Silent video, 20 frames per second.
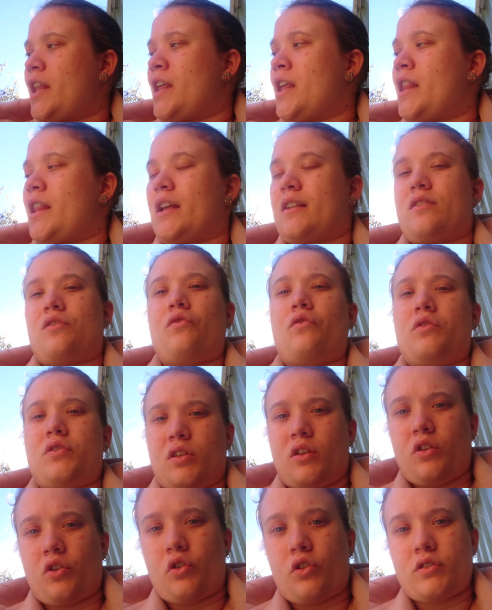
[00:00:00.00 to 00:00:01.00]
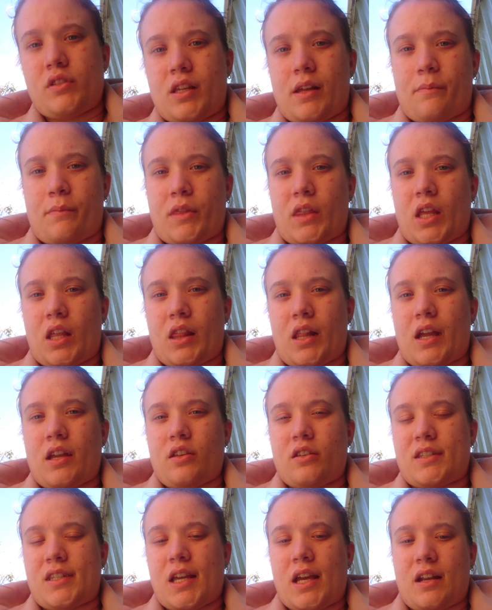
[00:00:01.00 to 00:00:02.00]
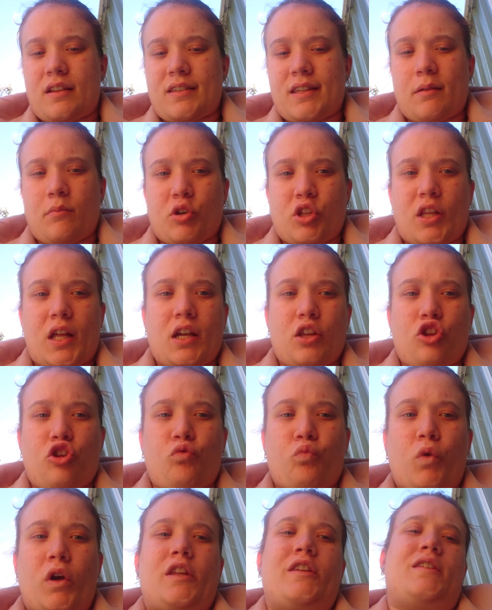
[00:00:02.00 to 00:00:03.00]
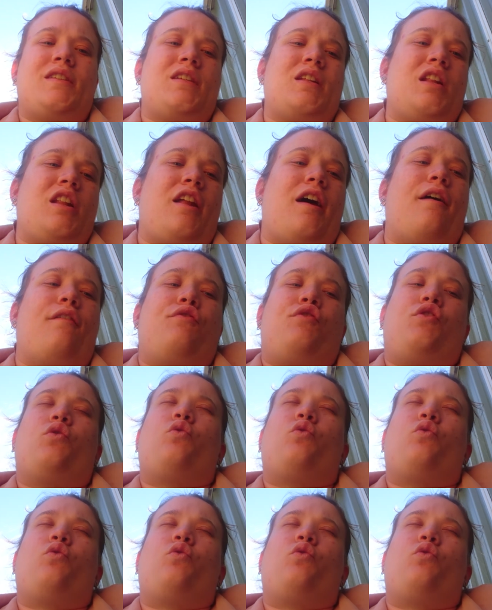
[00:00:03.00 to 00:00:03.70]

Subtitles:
that's also not something that you say to someone that you once loved